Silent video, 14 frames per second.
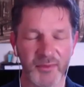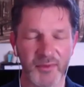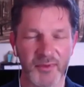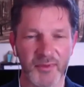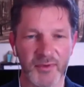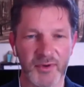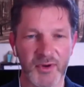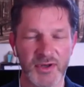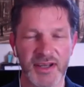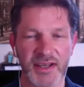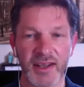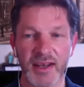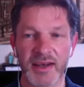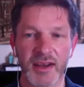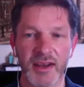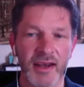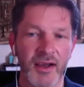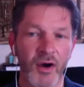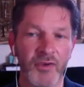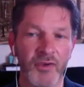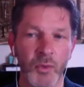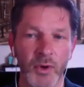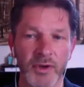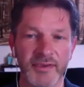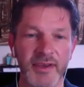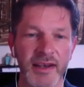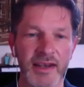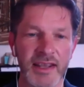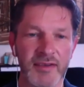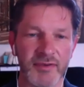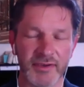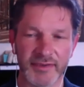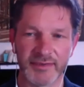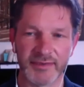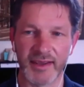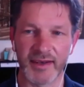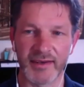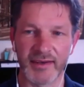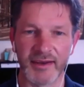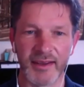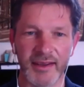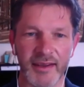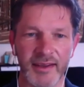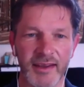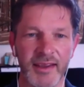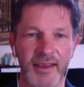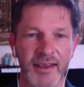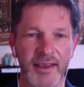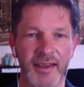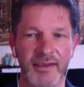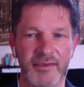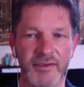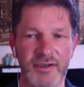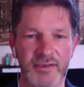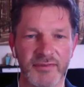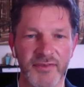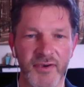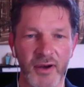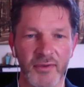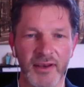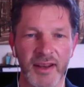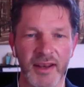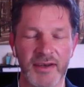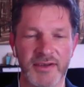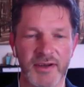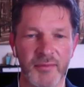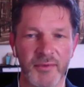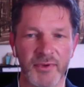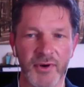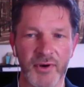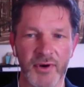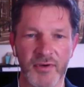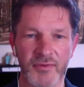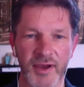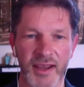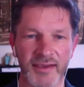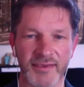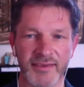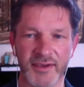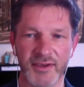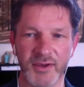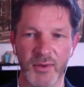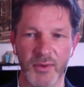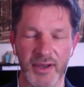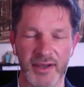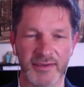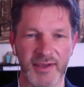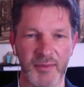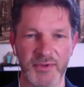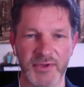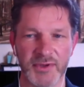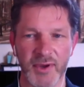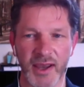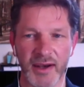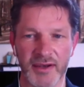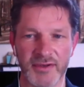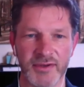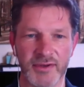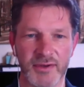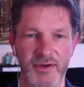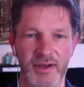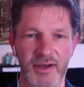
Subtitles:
usually it often wants to leave us, and just follow that energy. Observe. I see you. I accept you. Attitude.